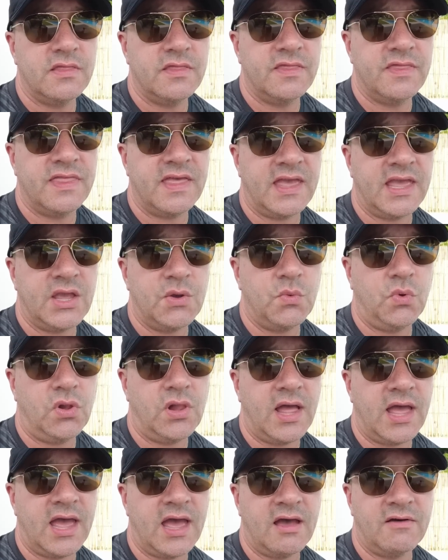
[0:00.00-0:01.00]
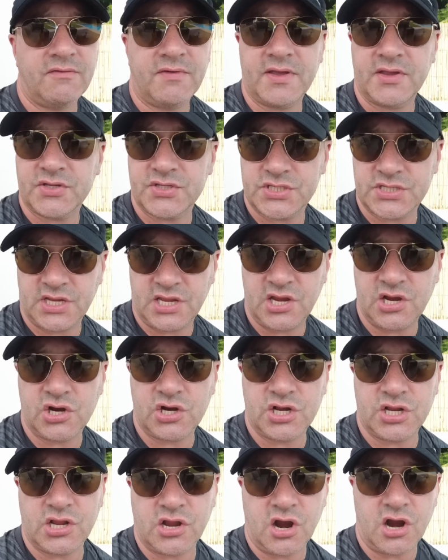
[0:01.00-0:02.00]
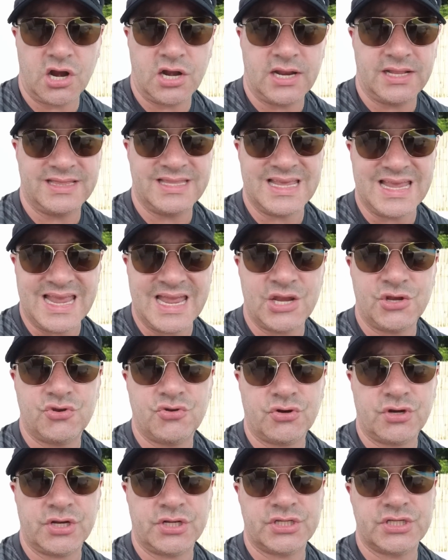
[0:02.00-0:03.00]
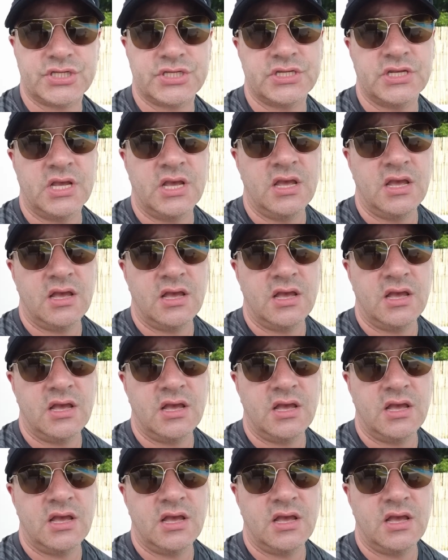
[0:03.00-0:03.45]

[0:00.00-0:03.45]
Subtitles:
they will have a security guard at the entrance.